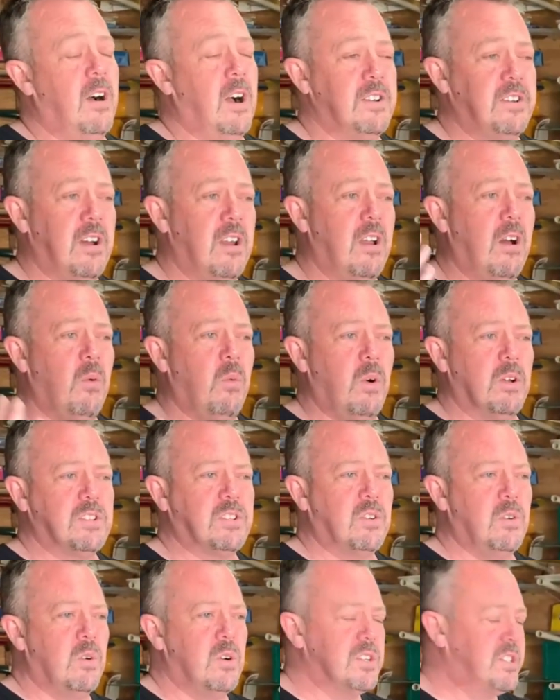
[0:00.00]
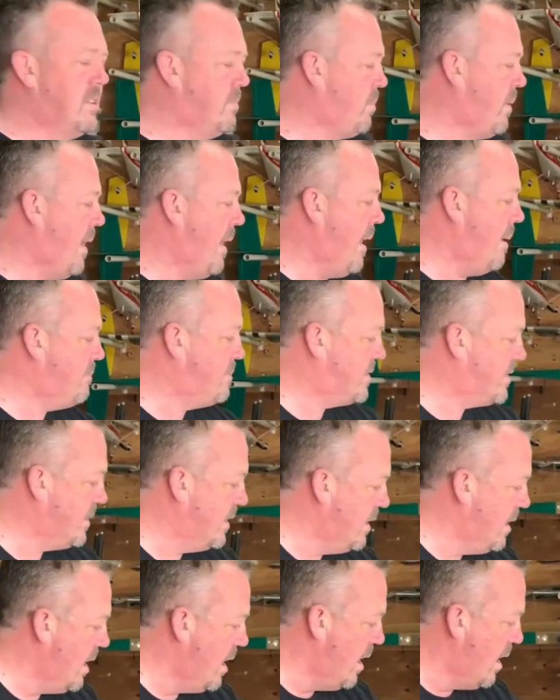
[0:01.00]
I don't know what's caused it. Perhaps
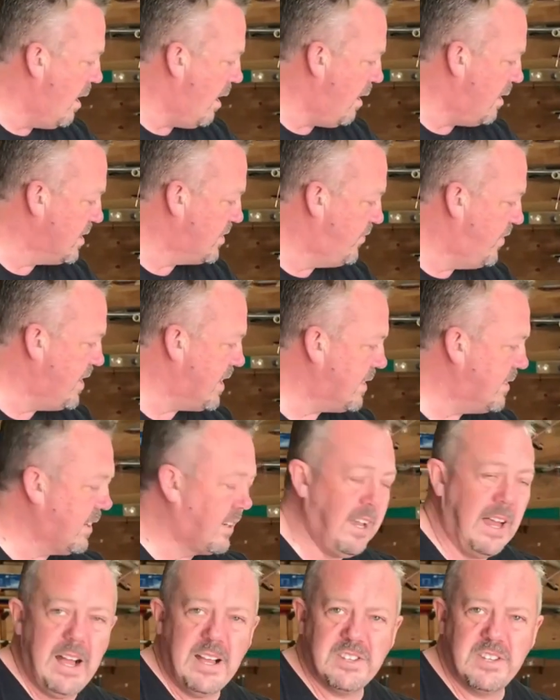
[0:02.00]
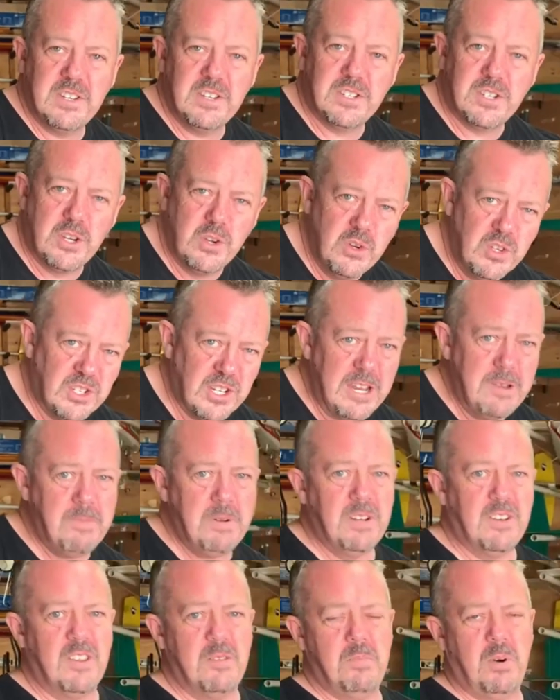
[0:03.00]
I was fitting the glass in too deep
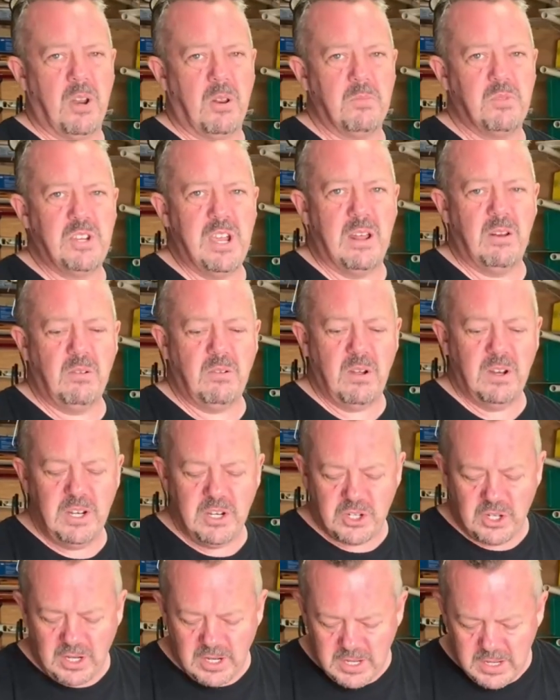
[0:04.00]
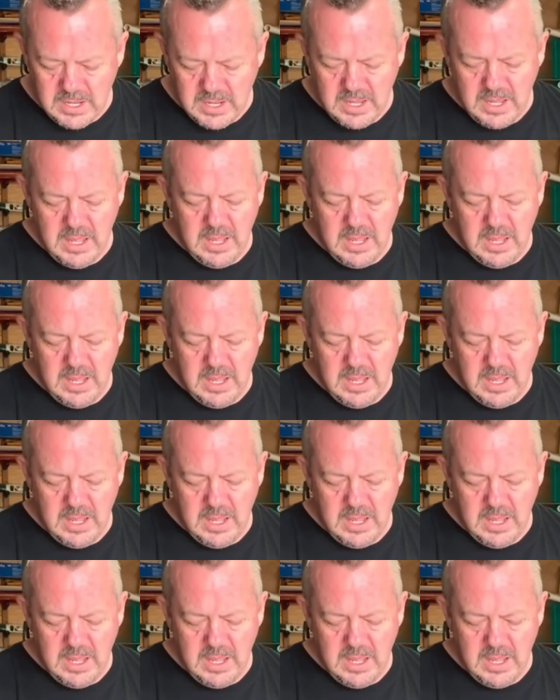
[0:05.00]
into the bottom channel initially.